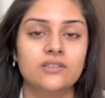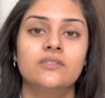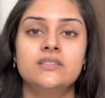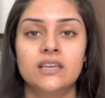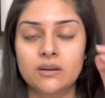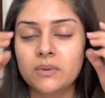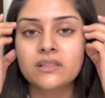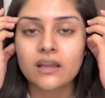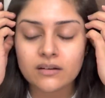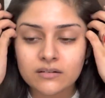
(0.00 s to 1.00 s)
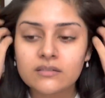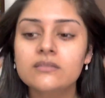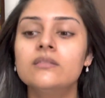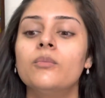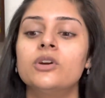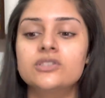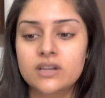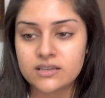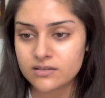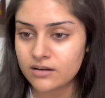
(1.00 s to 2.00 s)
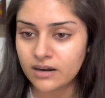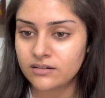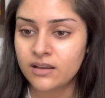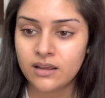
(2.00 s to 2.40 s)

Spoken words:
of the serum and then the moisturizer, and